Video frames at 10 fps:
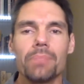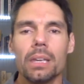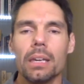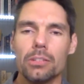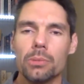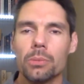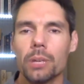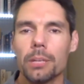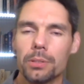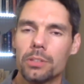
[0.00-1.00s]
Here's one way
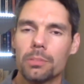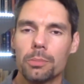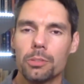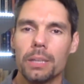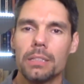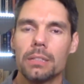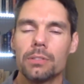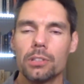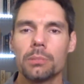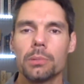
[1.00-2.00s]
to put this in perspective in
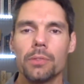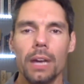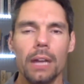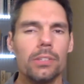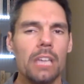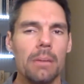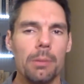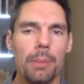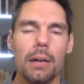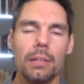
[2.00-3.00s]
terms of how this came
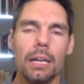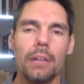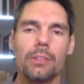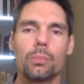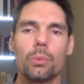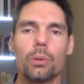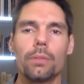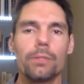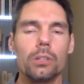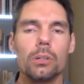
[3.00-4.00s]
about and how this
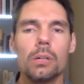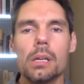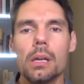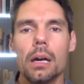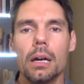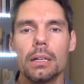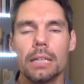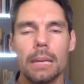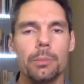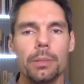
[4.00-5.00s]
worldview
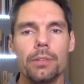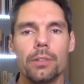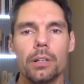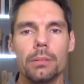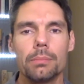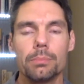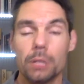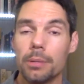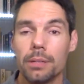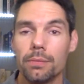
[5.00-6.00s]
came to be very
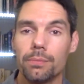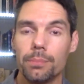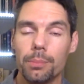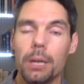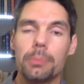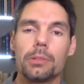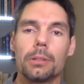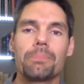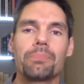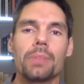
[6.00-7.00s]
prominent and popular.
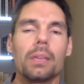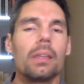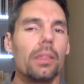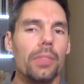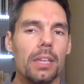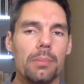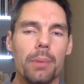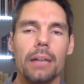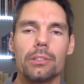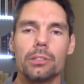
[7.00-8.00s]
Think
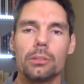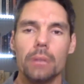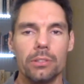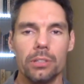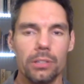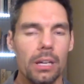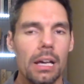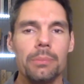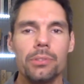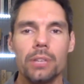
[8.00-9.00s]
back to ancient
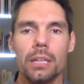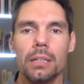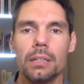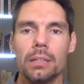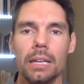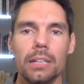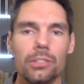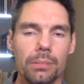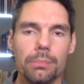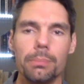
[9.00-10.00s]
times, say in the
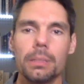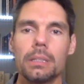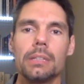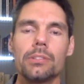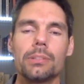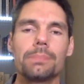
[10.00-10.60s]
ancient Middle East,